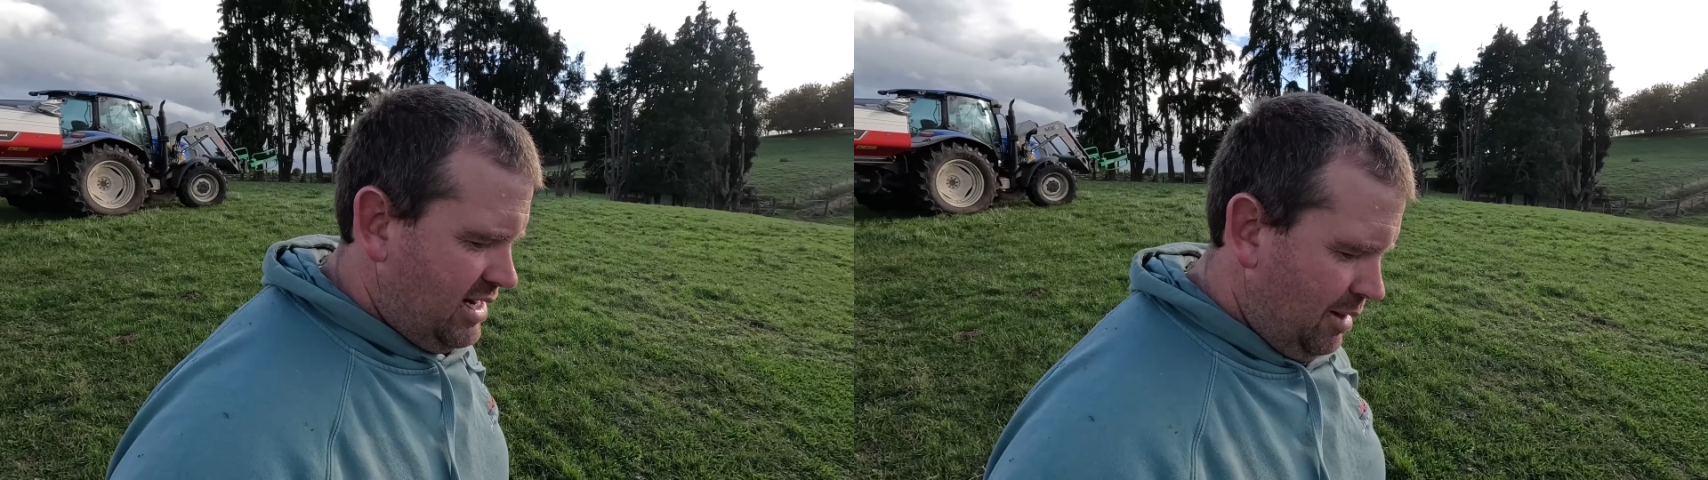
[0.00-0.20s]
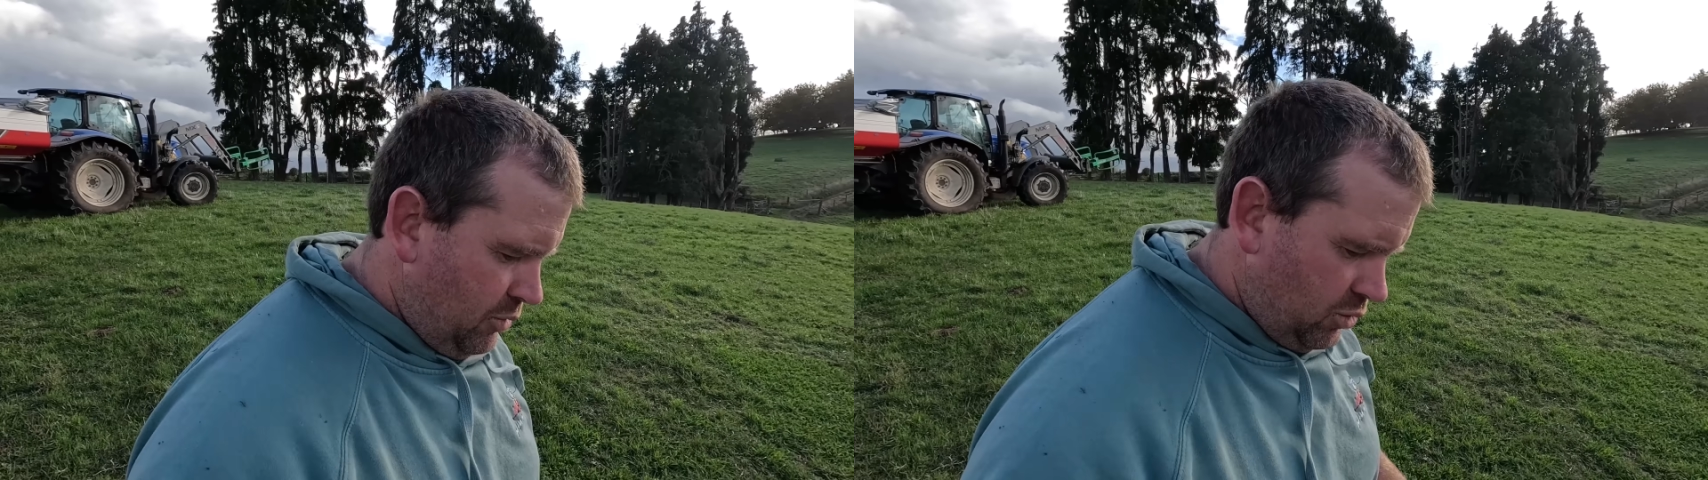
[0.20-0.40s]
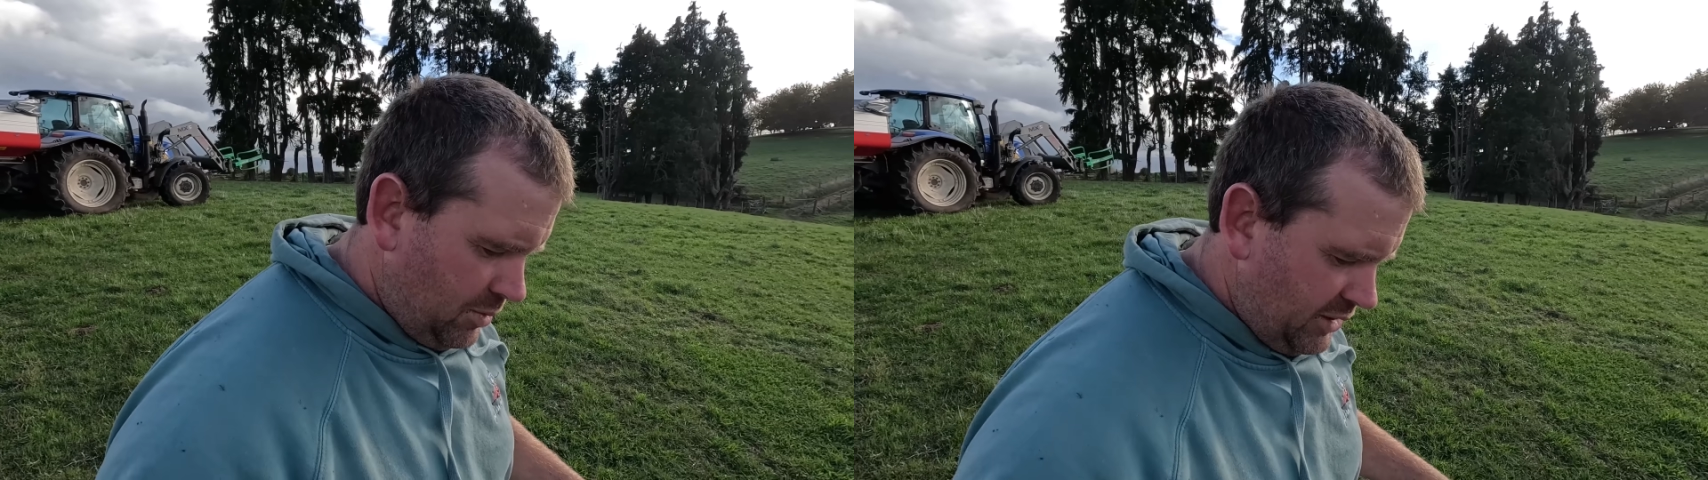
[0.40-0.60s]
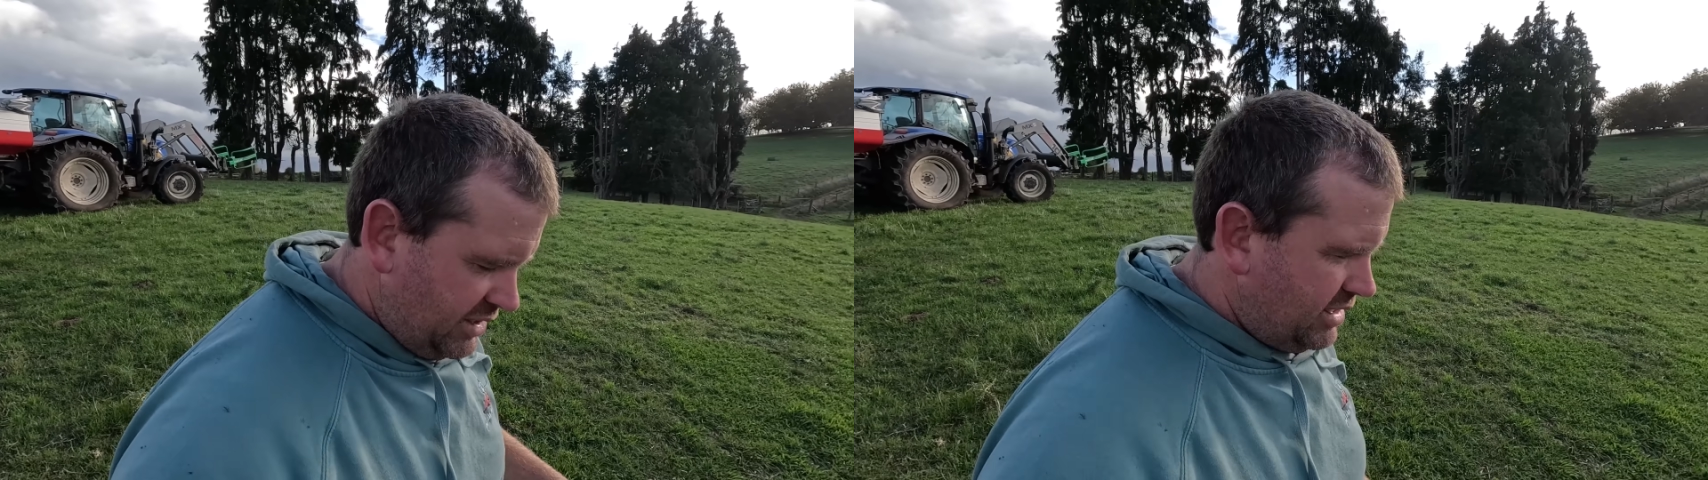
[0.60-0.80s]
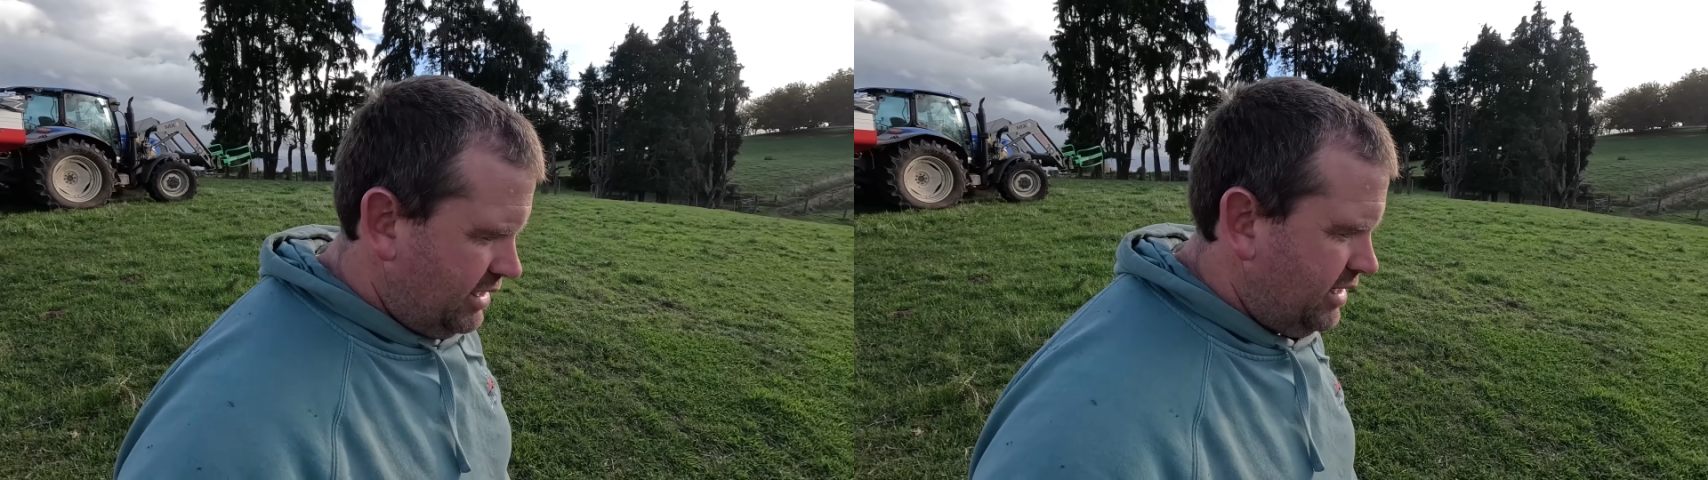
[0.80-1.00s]
and we're
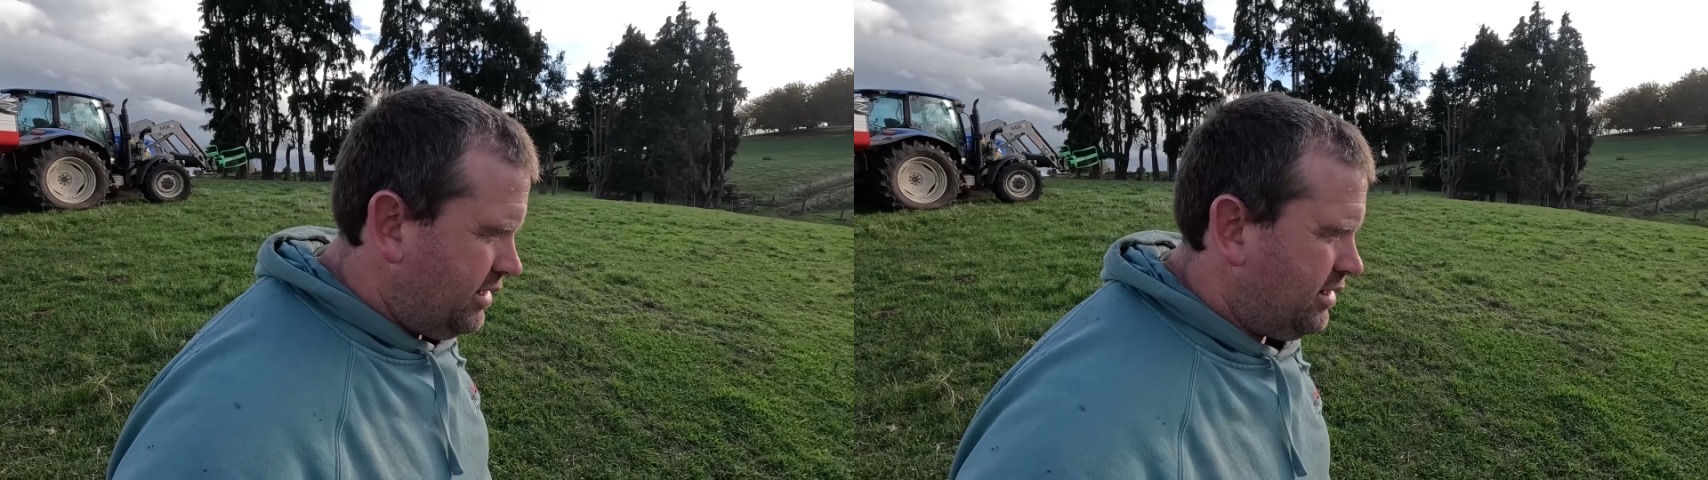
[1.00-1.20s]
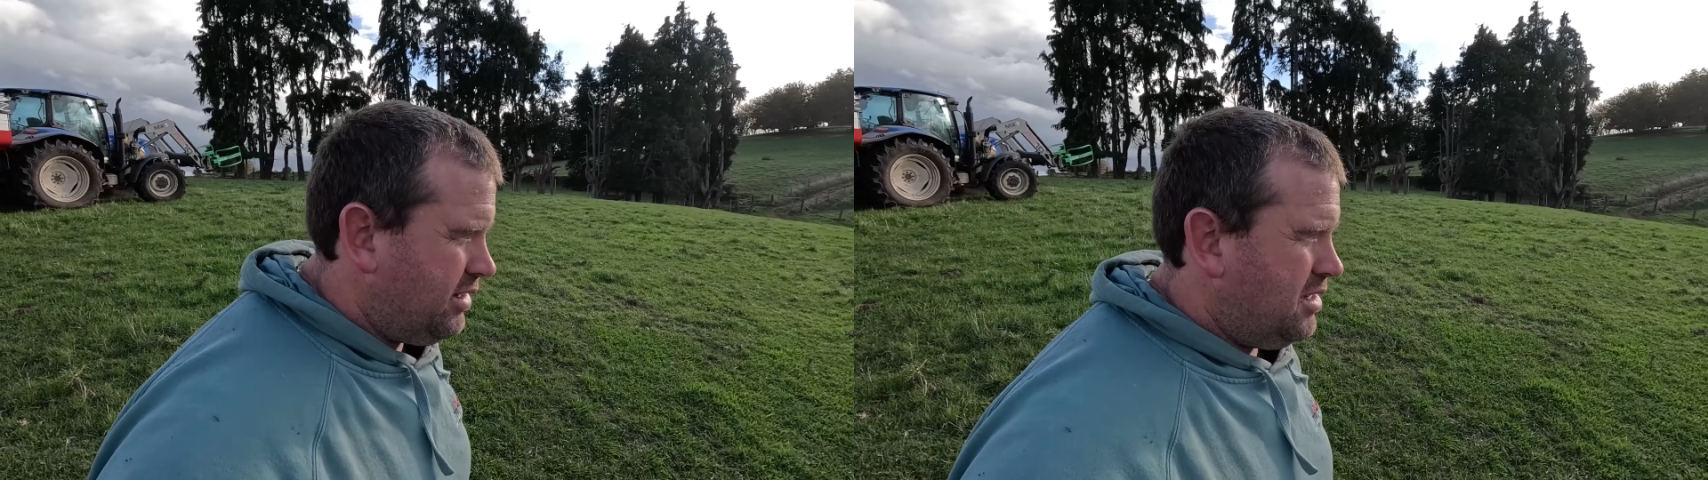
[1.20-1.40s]
almost in